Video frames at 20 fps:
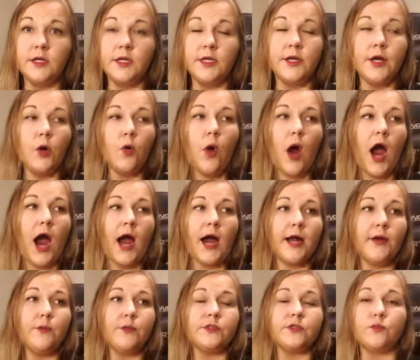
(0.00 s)
You know,
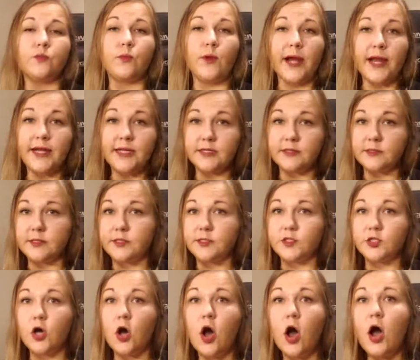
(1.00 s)
I was raised
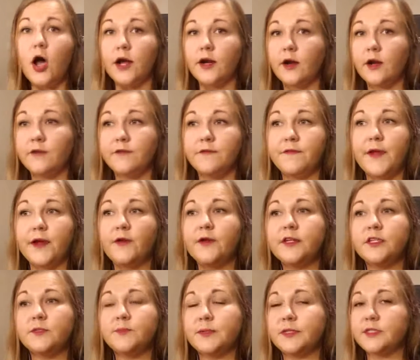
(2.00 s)
and taught a
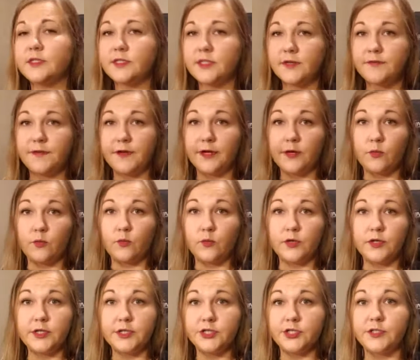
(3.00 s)
very specific
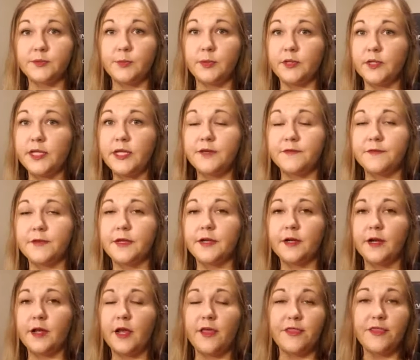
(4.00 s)
religious belief
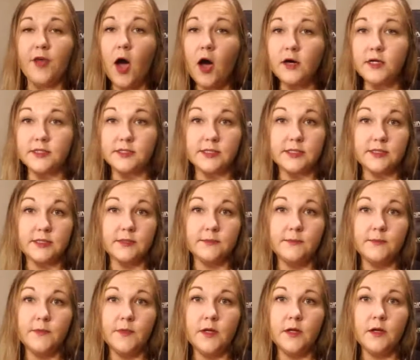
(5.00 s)
in
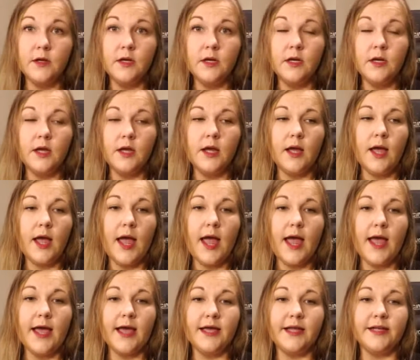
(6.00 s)
Catholicism.
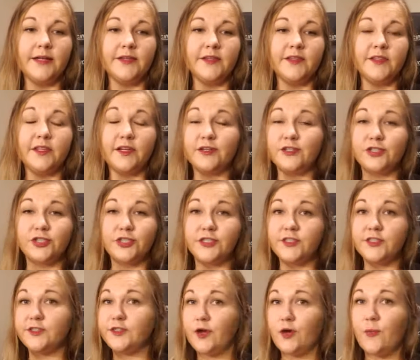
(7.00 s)
And there's
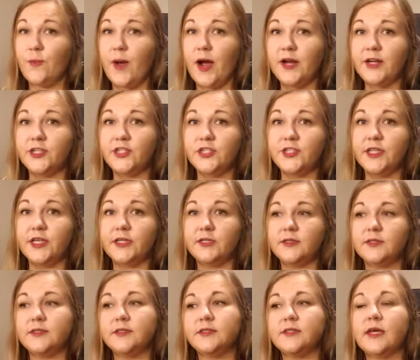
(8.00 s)
just so much
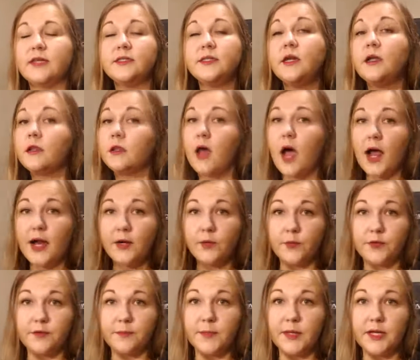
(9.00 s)
that doesn't
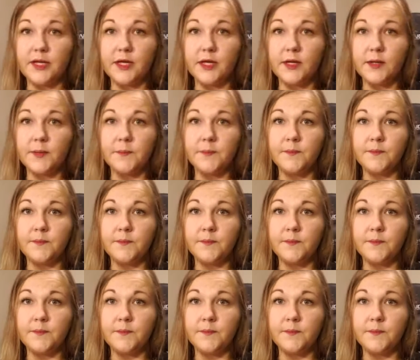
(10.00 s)
align with me.